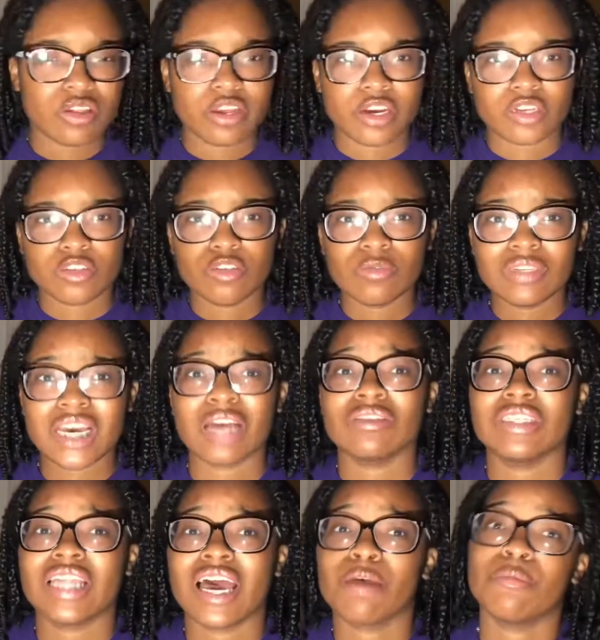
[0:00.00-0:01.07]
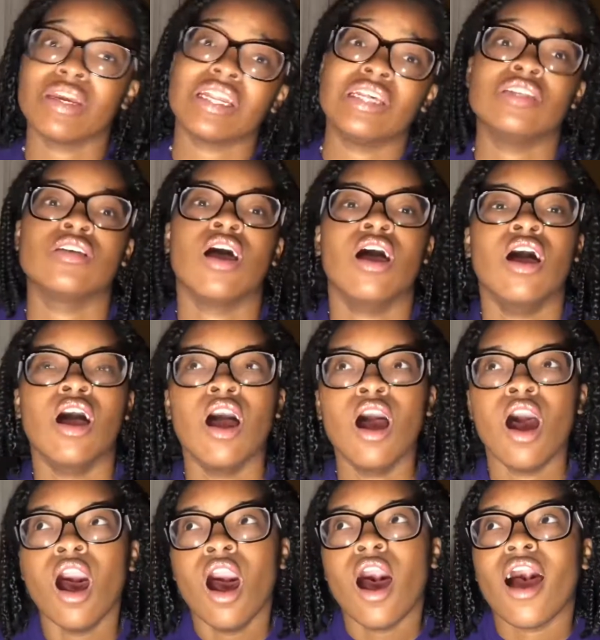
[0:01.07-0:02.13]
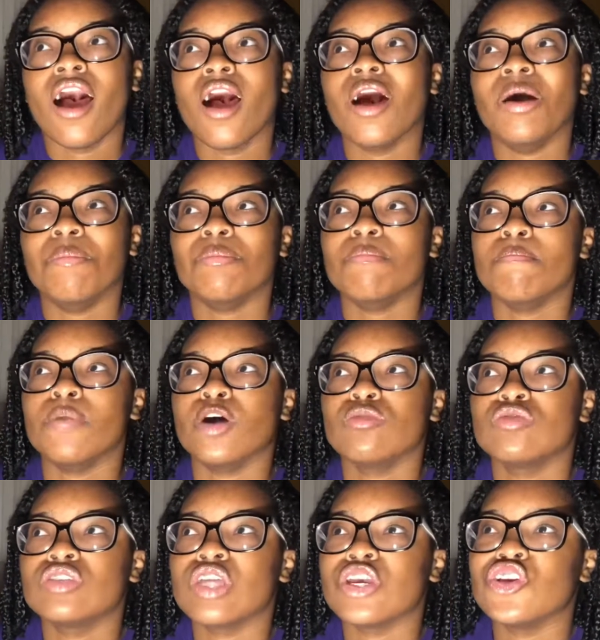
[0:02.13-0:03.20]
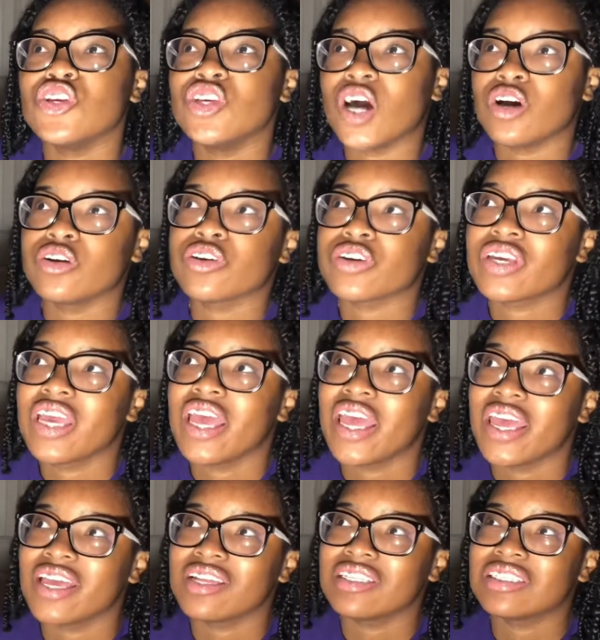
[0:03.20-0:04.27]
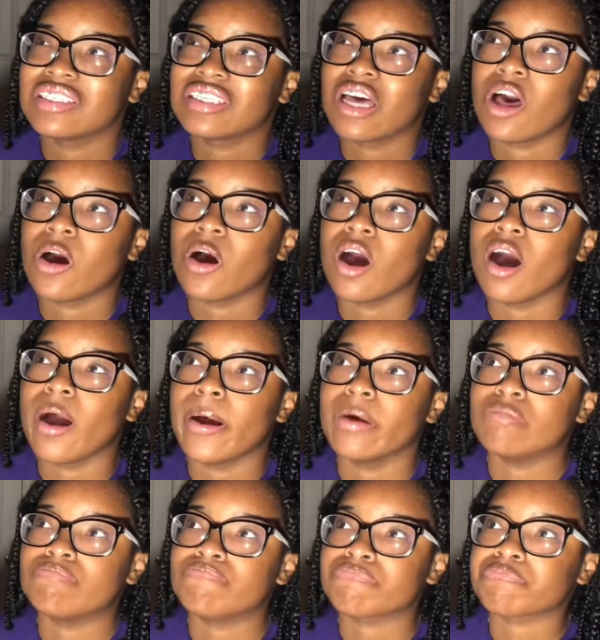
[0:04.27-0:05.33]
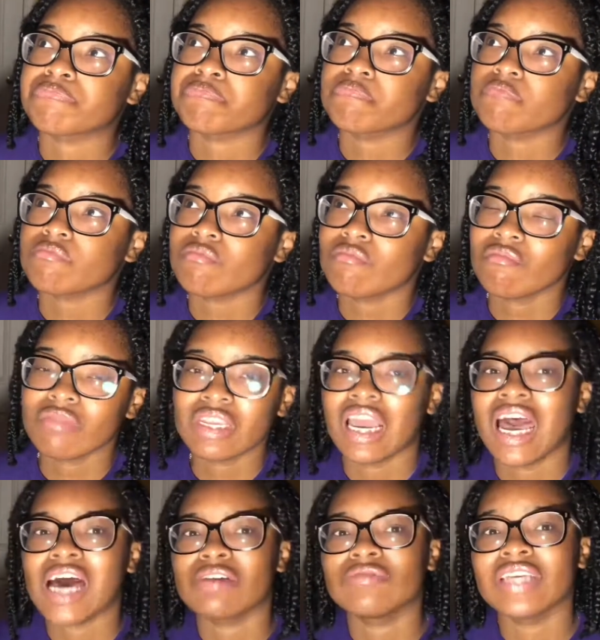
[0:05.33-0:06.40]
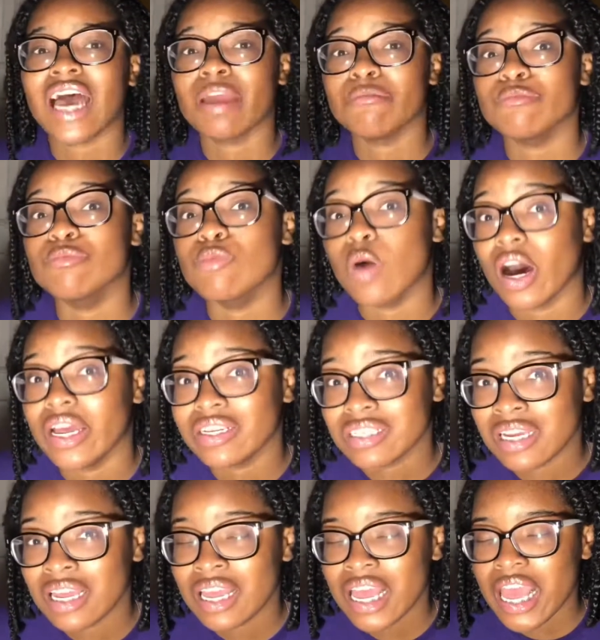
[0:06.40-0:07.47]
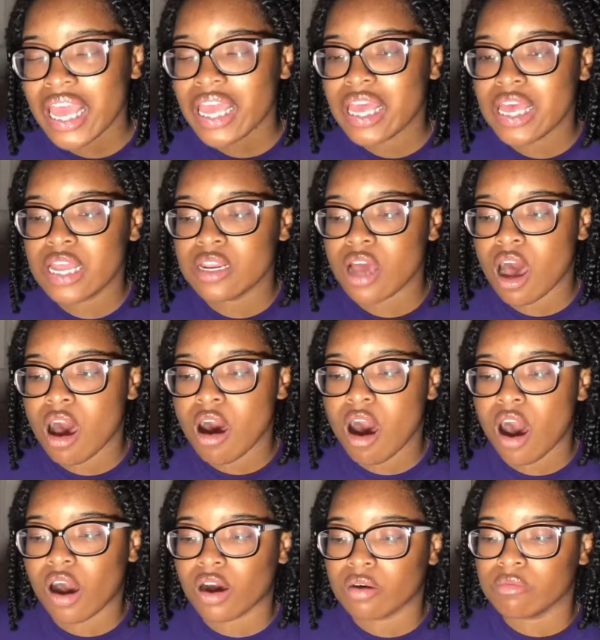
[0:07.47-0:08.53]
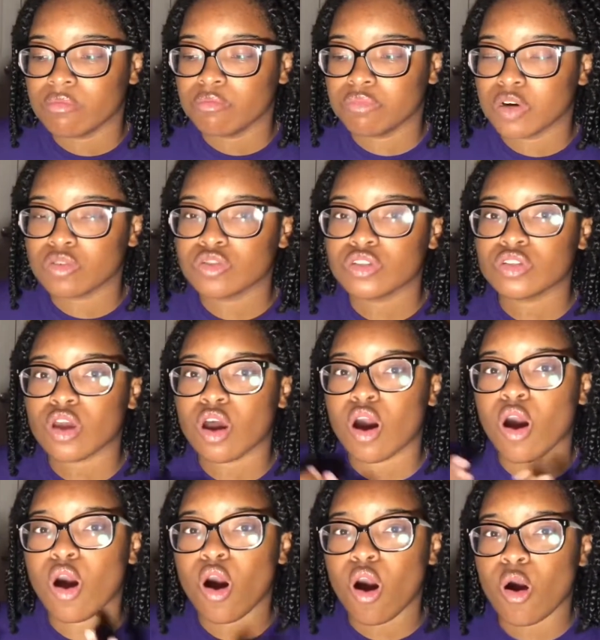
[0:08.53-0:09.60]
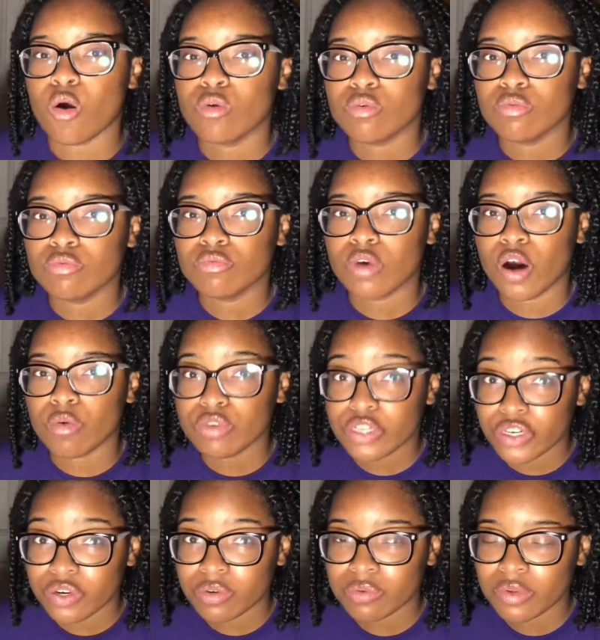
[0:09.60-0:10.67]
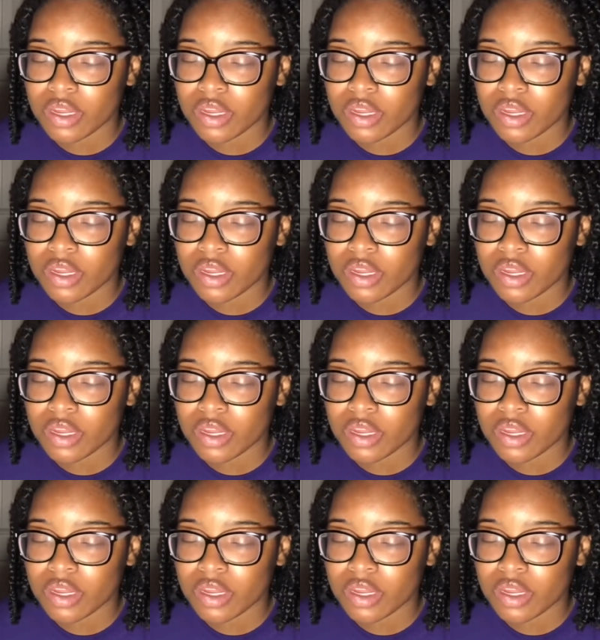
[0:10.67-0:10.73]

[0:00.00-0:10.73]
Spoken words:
there are 2 types of diabetes. Most younger kids have type 1, and most older